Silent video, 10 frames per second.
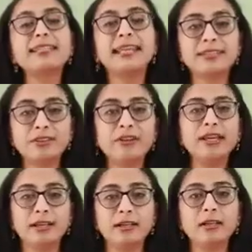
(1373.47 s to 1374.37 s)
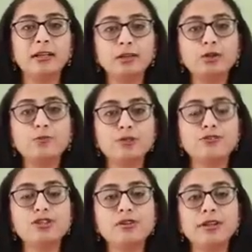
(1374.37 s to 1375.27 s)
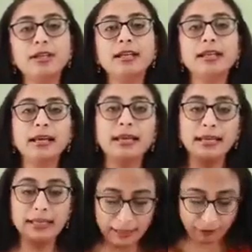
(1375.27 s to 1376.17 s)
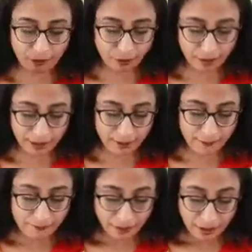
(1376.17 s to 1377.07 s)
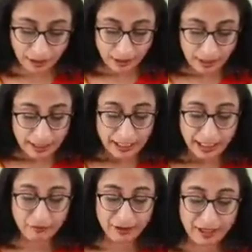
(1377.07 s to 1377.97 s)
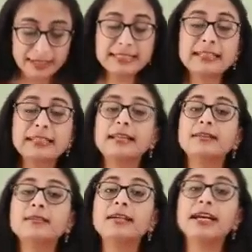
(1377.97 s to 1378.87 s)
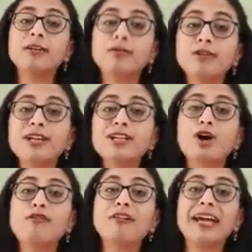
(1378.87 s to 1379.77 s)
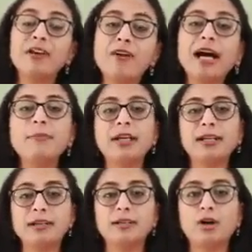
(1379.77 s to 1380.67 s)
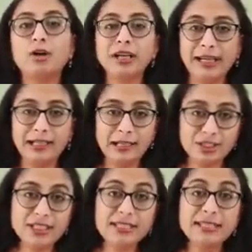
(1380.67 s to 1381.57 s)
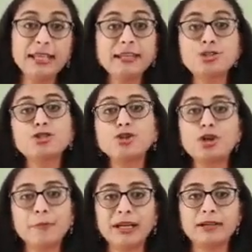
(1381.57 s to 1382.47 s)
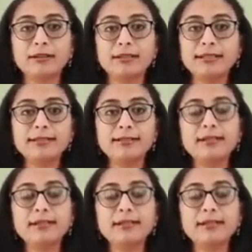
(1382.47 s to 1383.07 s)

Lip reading: these three groups of children, they found that if there is the influence of environment on the intelligence, then they should score better, isn't it?